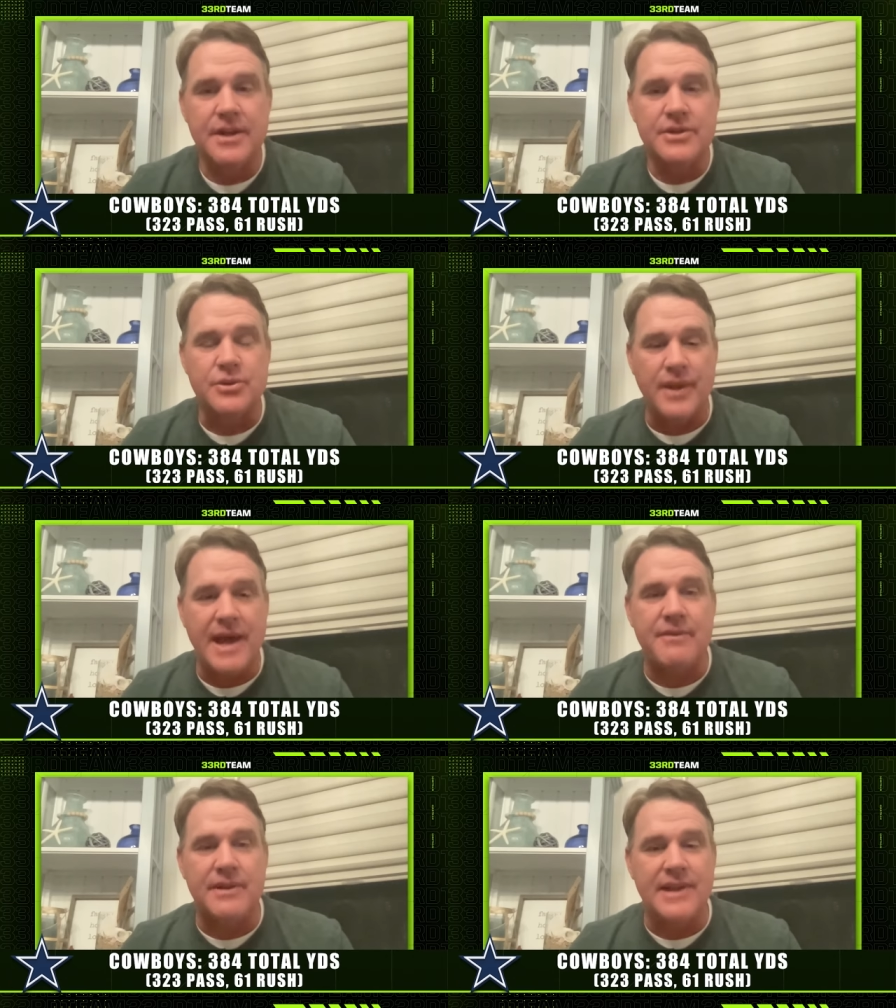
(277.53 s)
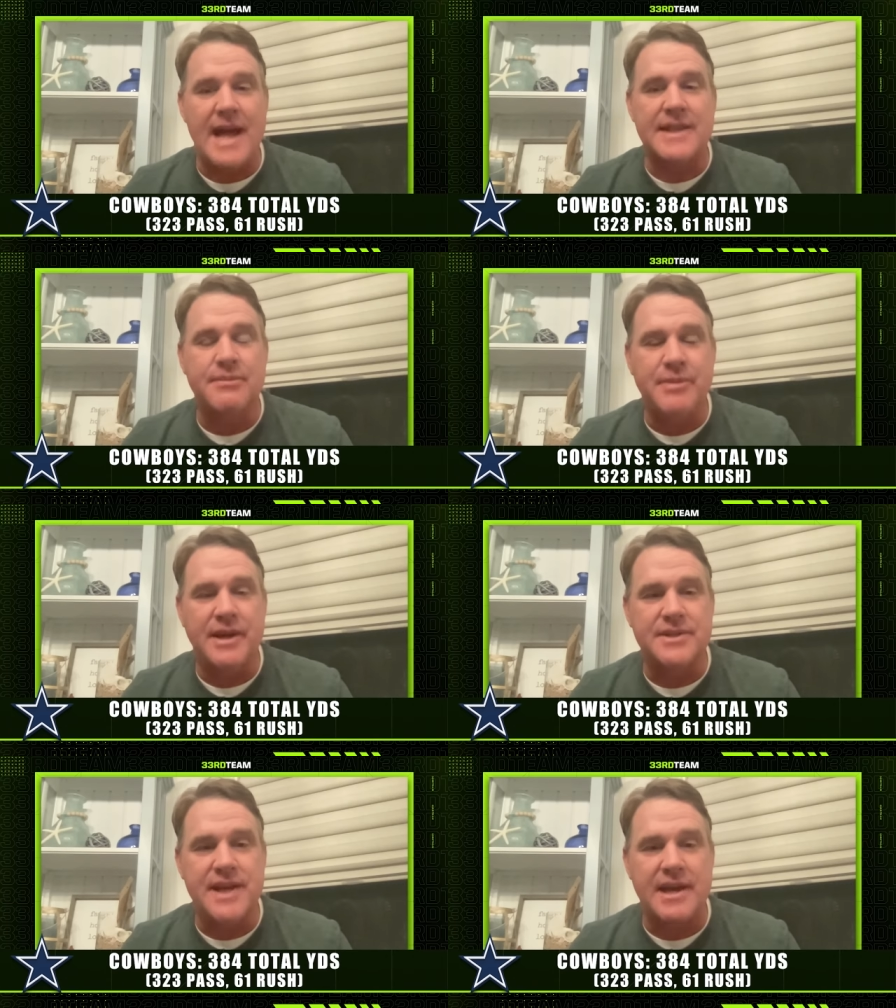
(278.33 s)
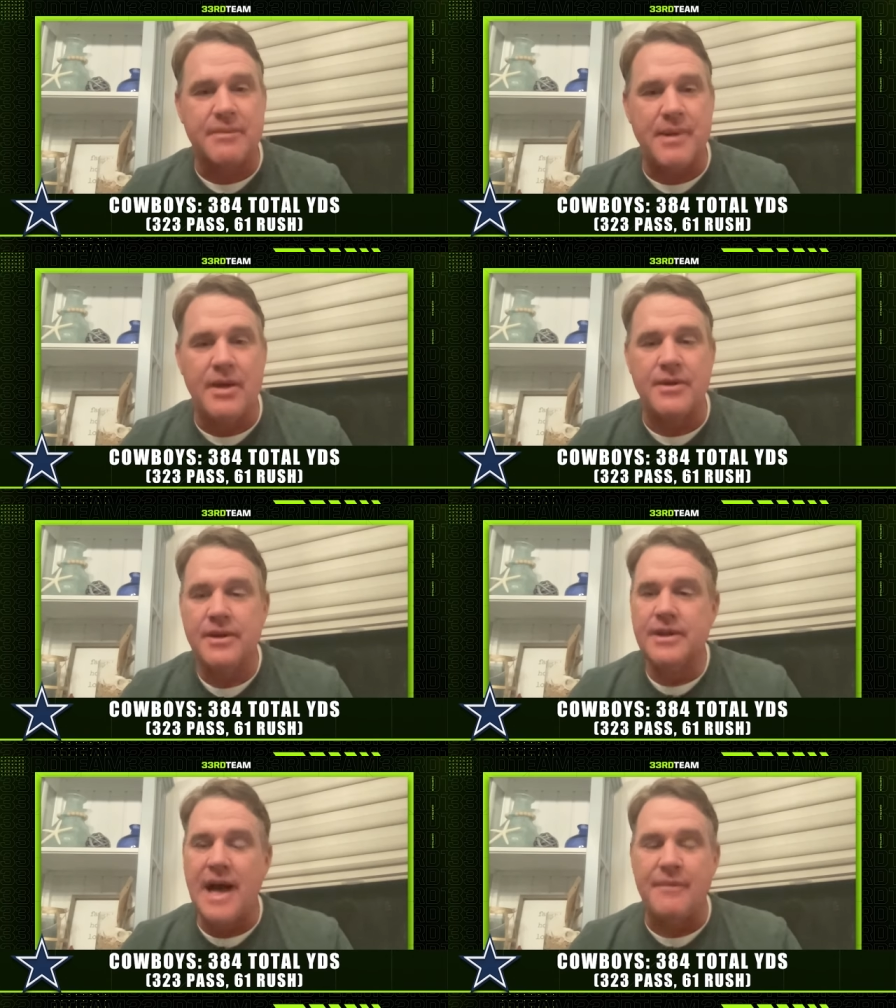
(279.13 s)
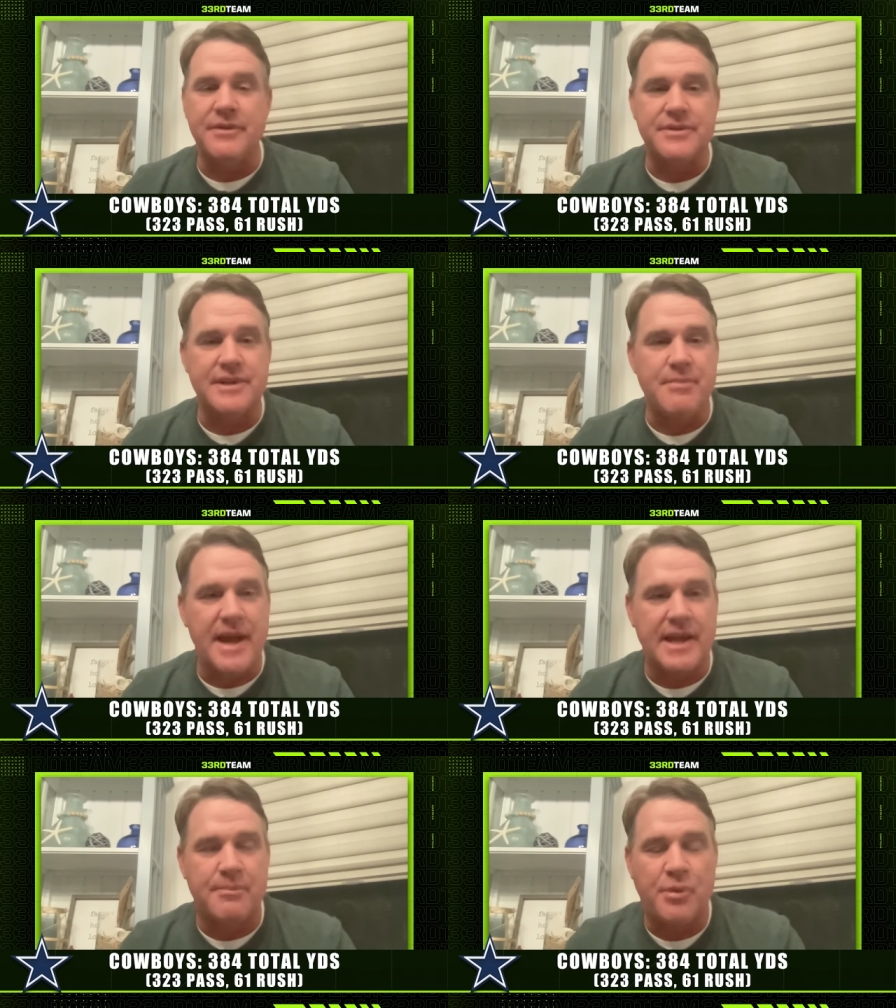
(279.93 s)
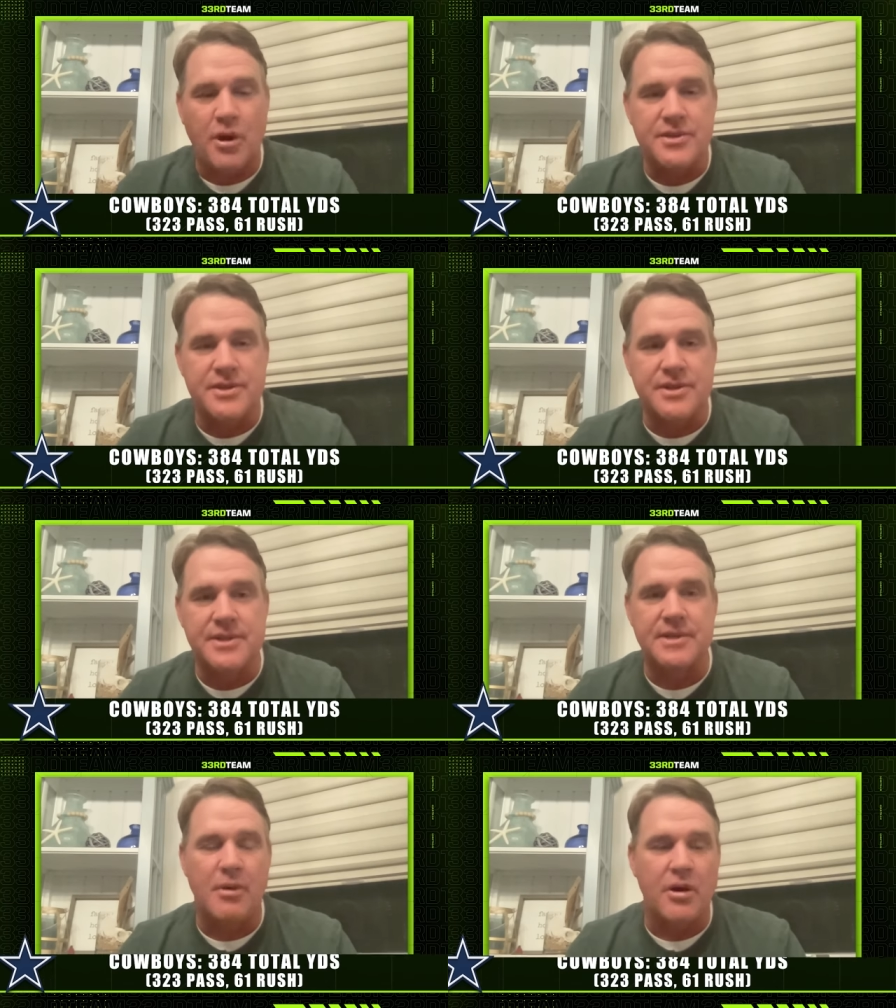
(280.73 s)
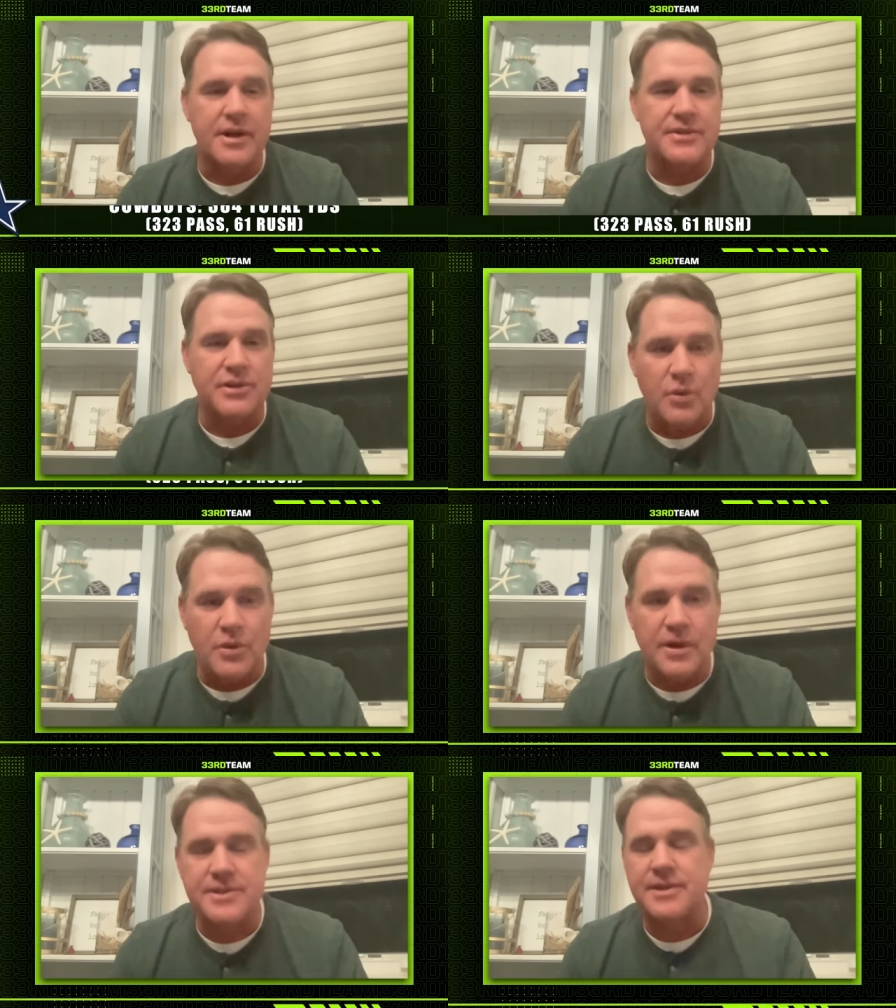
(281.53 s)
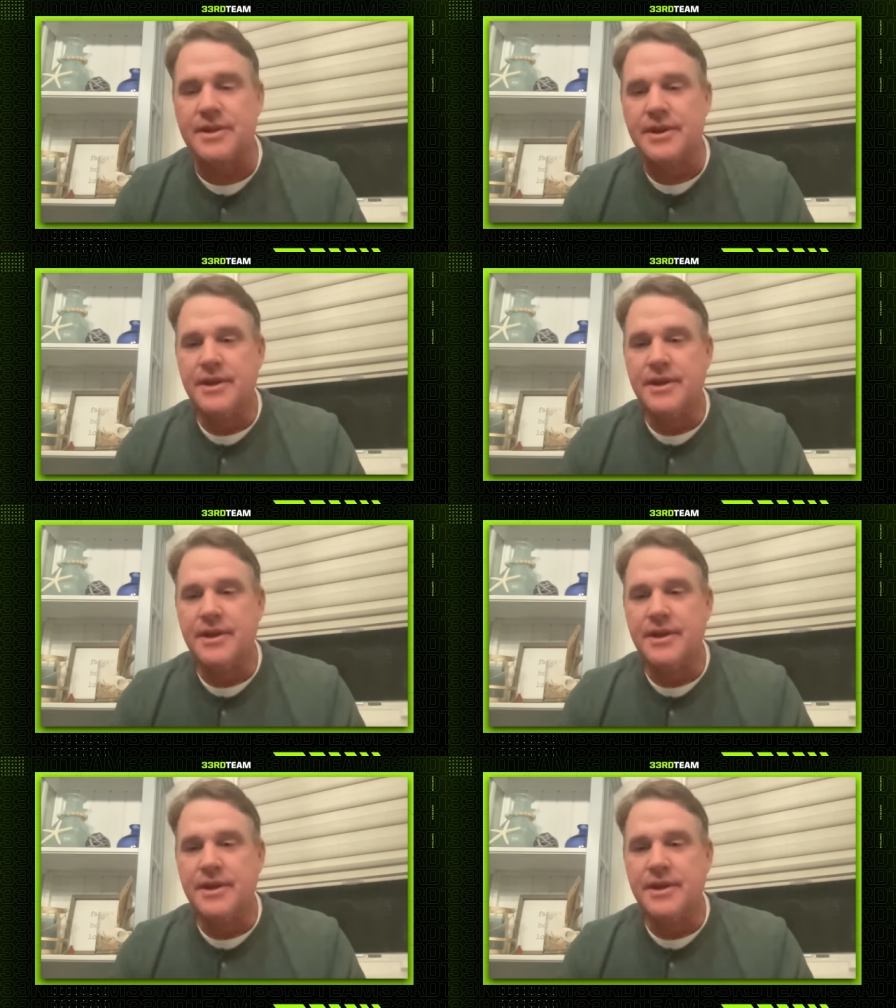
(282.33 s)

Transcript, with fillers: So they have a lot to be excited about. Obviously, Micah Parsons and Demarcus Lawrence and